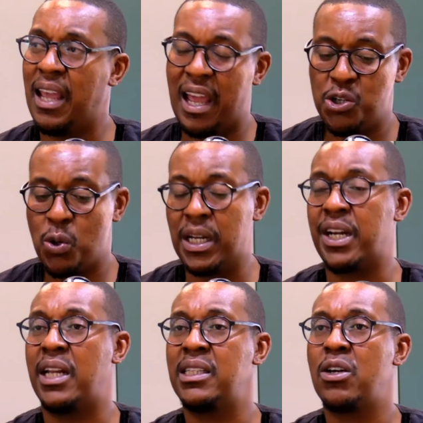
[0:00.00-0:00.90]
actually
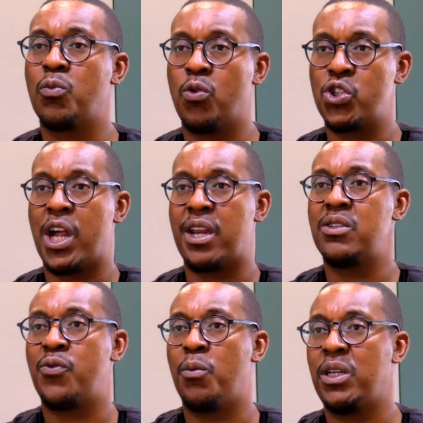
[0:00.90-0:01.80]
rent out
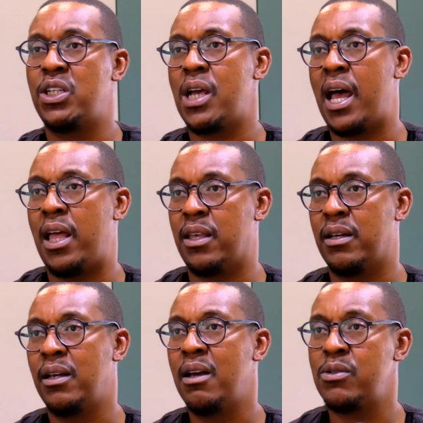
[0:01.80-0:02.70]
mortuaries from each other
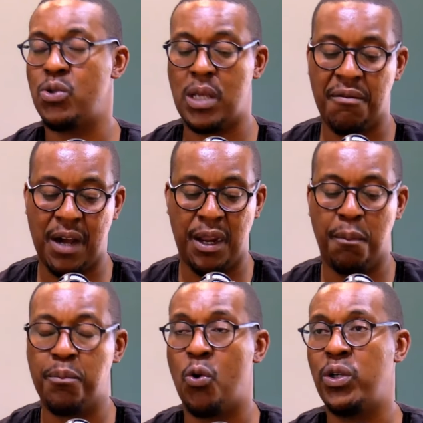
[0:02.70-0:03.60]
to say, I've got a
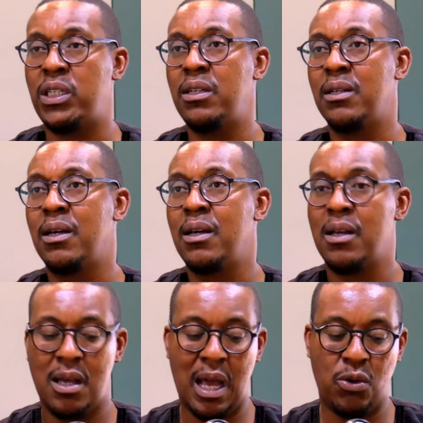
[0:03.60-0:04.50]
body,
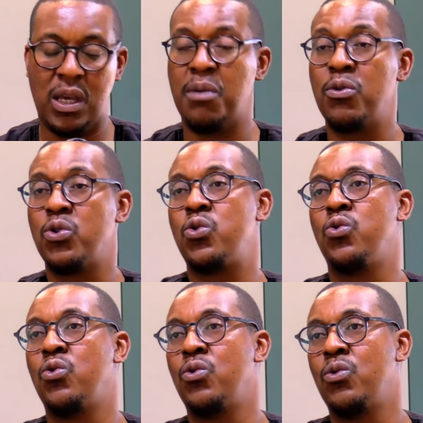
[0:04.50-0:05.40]
are you able
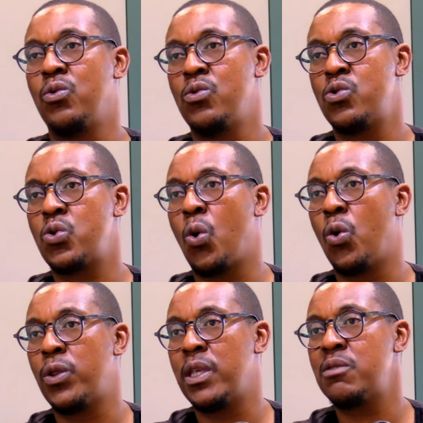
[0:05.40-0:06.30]
to
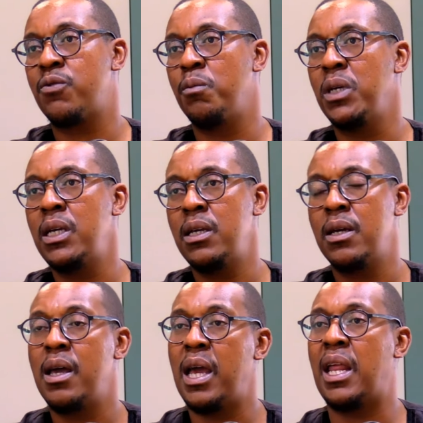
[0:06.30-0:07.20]
store this for me?
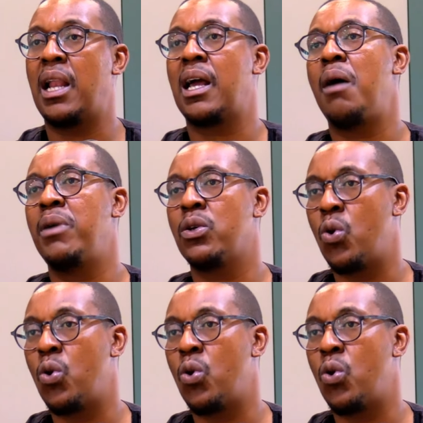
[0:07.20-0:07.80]
And I'll come and